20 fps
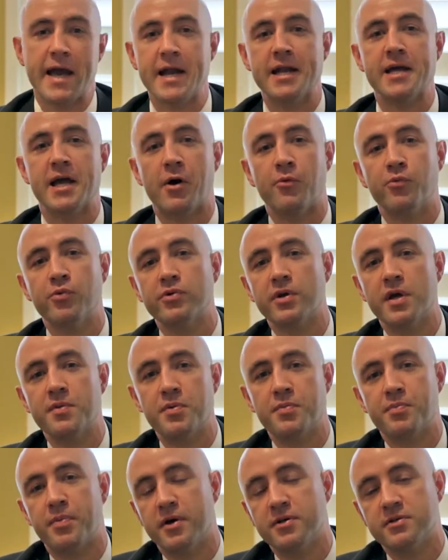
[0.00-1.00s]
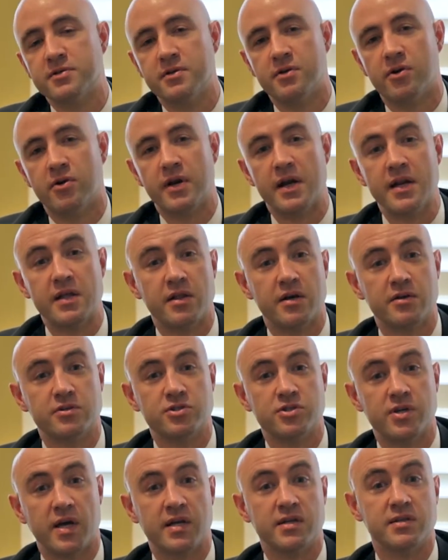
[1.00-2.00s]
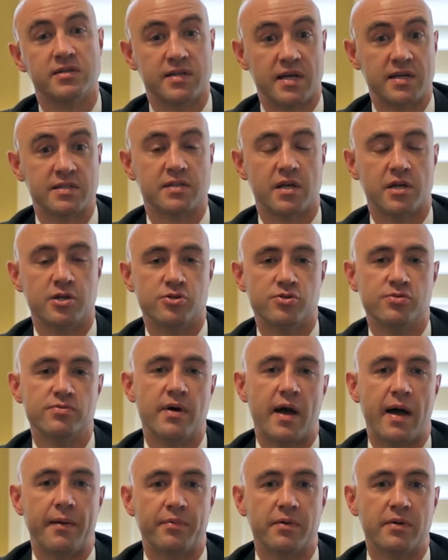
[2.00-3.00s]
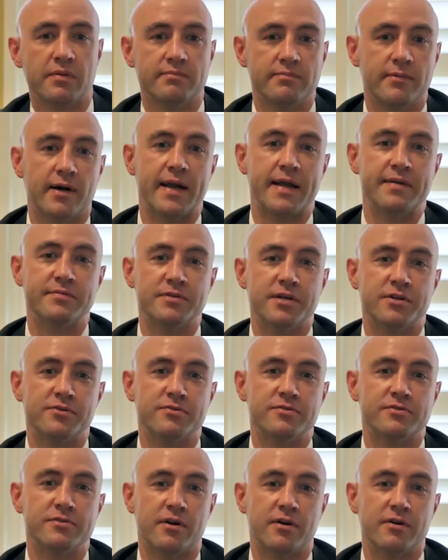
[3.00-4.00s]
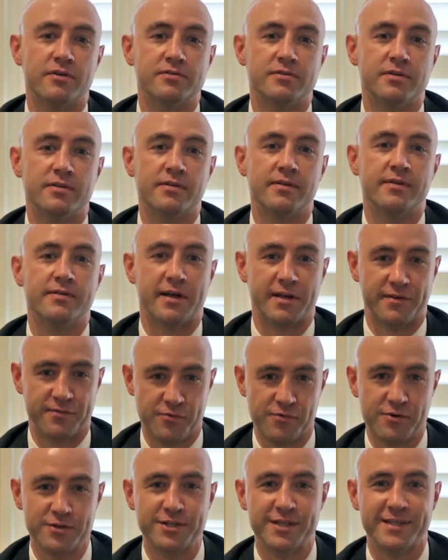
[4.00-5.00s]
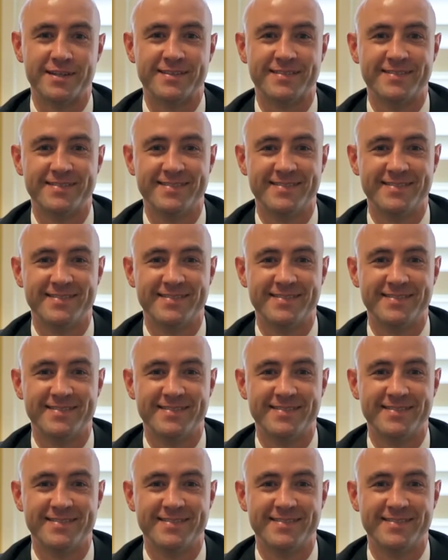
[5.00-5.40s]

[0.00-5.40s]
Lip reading: Anyhow, we'll keep you posted on any of those changes as they do happen. My name's Andrew Sorensen. Thanks for watching.